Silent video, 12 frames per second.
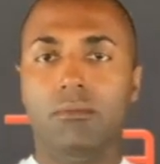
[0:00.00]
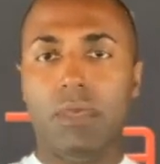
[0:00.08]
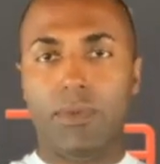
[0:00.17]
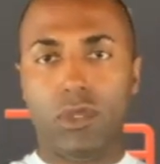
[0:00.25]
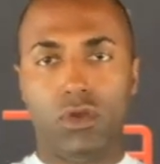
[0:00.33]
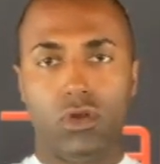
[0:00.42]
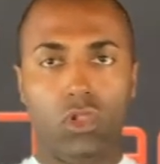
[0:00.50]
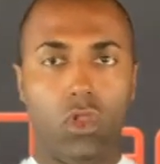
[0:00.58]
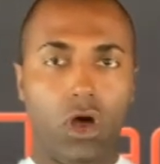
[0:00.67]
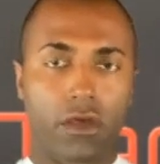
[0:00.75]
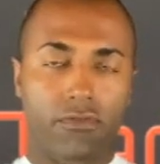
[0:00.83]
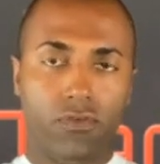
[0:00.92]
maybe you're
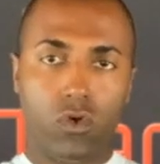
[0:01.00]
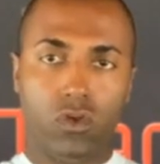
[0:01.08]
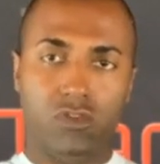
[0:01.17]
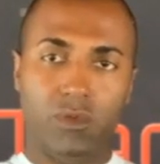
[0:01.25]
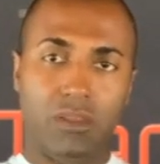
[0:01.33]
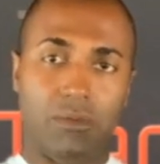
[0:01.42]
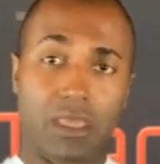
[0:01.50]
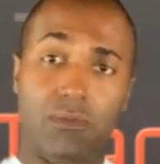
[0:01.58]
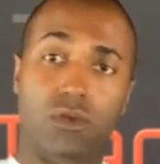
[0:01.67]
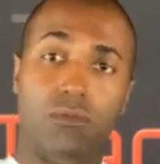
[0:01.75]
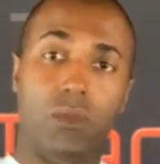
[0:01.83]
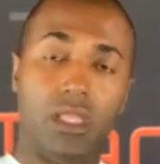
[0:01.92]
law enforcement, maybe
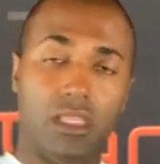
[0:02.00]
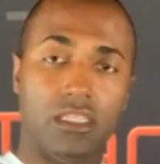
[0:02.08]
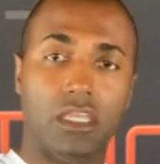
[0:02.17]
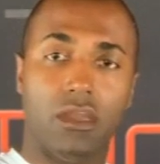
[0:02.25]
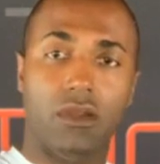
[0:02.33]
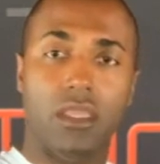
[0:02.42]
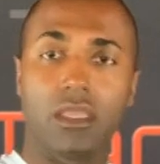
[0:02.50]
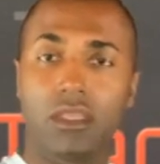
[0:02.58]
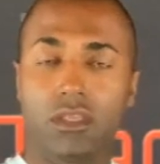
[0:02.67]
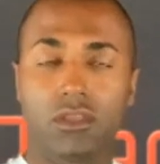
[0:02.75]
you're military,